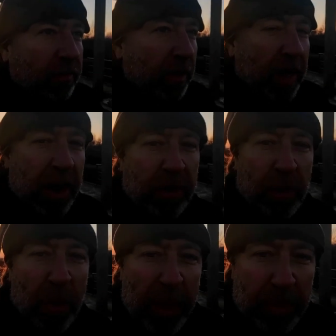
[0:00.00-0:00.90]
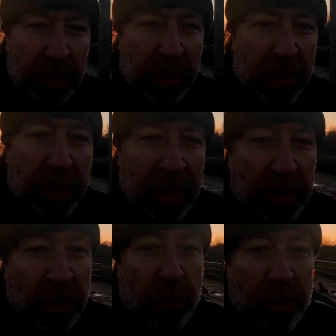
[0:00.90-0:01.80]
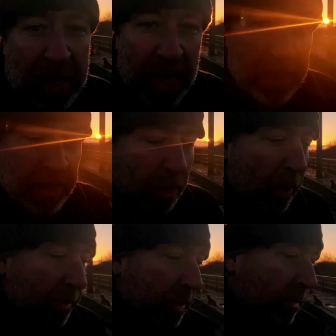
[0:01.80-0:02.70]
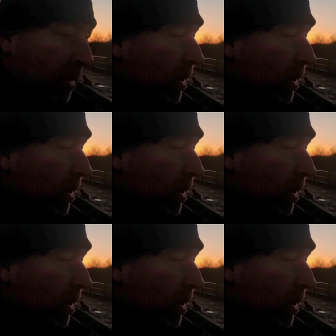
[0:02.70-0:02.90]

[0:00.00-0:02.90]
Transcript: if you're carrying a weapon, is so you can get to that weapon.